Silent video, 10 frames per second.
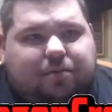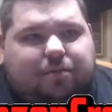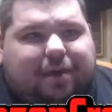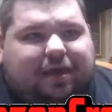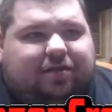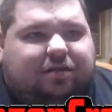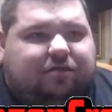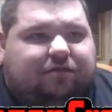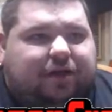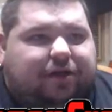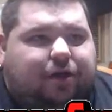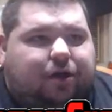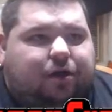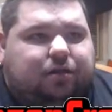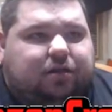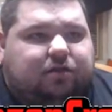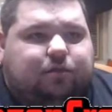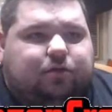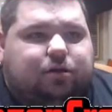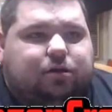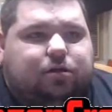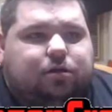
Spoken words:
makes this very hard. And this one,